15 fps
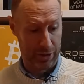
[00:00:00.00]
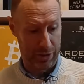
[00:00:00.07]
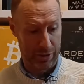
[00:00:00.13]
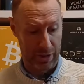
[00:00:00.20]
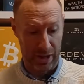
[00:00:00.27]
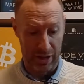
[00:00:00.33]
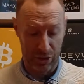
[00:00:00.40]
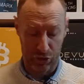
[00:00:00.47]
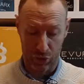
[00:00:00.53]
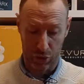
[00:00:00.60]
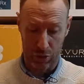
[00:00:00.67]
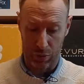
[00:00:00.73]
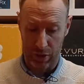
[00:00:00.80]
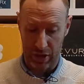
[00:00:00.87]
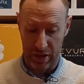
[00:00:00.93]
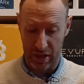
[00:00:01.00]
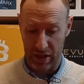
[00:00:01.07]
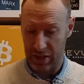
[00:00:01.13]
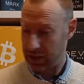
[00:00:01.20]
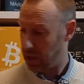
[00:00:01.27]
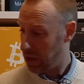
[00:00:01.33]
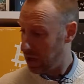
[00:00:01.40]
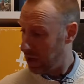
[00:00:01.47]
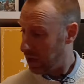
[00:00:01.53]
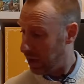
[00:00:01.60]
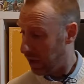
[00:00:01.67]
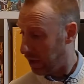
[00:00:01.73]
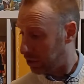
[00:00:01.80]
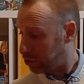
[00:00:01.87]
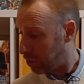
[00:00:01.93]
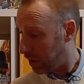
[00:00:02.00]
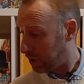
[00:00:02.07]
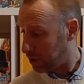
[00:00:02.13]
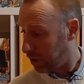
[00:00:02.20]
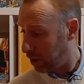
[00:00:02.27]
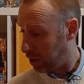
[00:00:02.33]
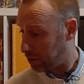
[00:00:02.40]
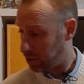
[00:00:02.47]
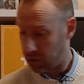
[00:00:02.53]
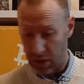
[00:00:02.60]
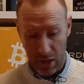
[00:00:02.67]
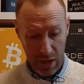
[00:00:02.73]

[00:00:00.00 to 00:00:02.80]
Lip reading: So I get to draw one of these trade cards